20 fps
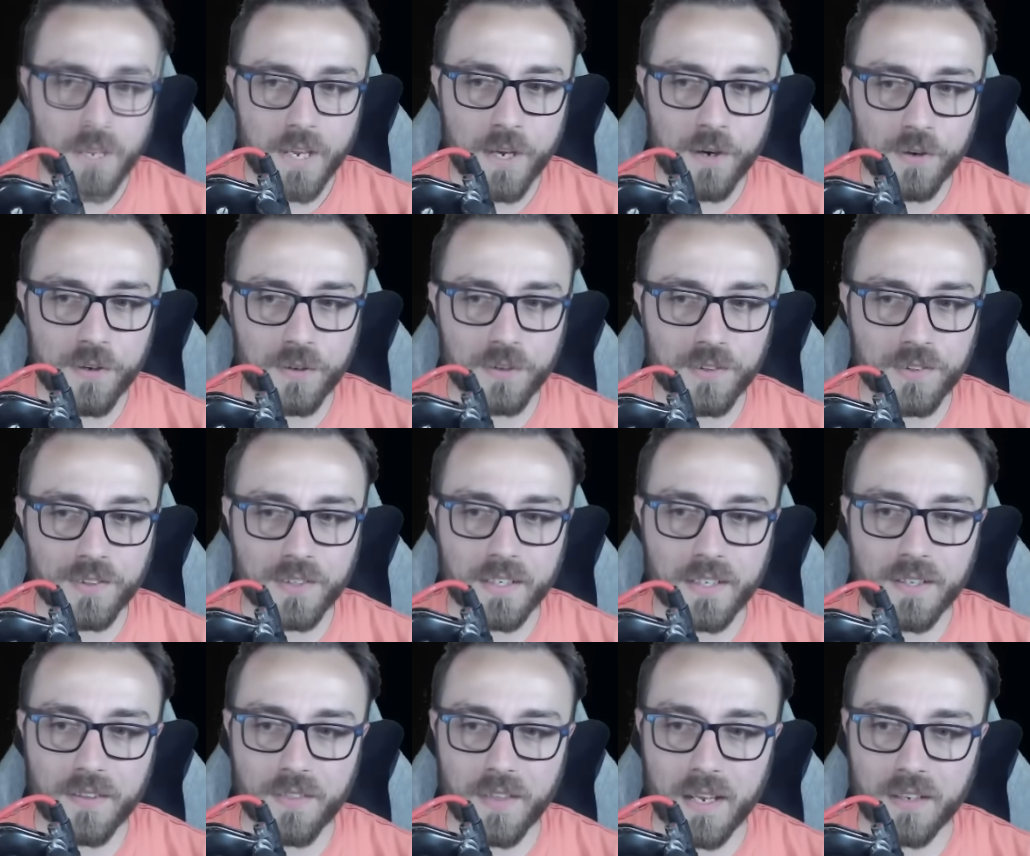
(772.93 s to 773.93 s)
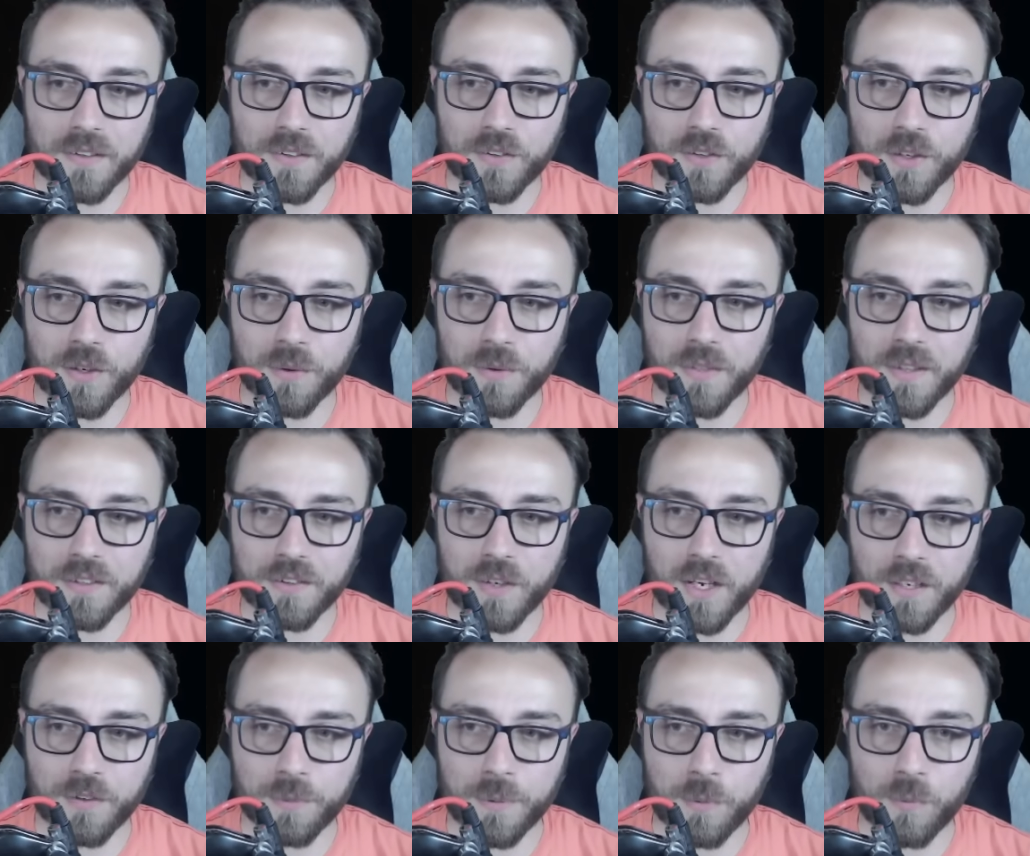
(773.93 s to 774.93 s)
Here you'll see that, so this
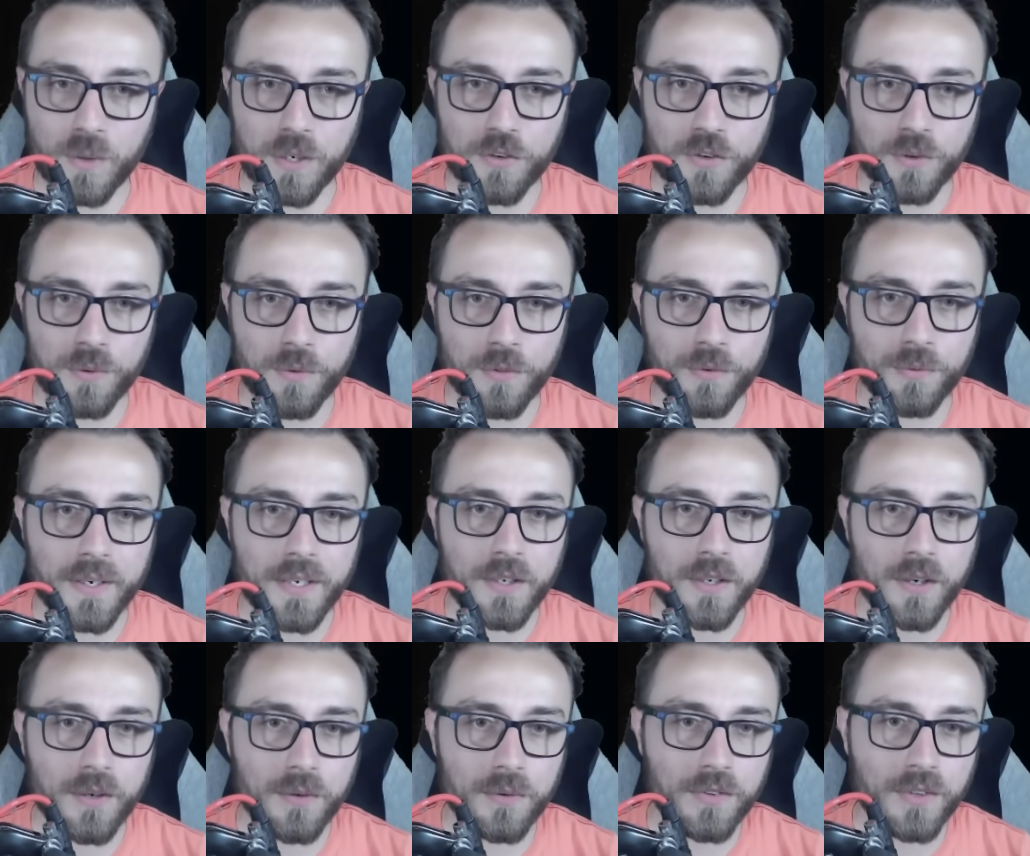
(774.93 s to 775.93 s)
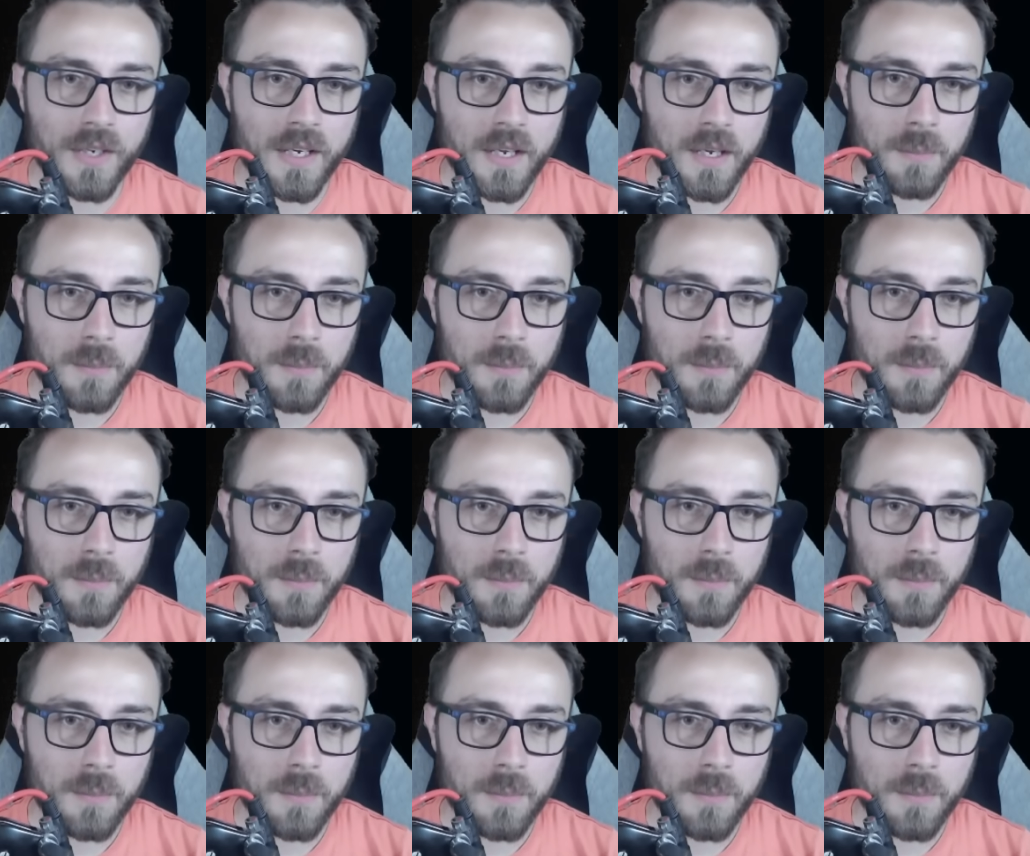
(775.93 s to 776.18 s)
cost me one, two, three nodes.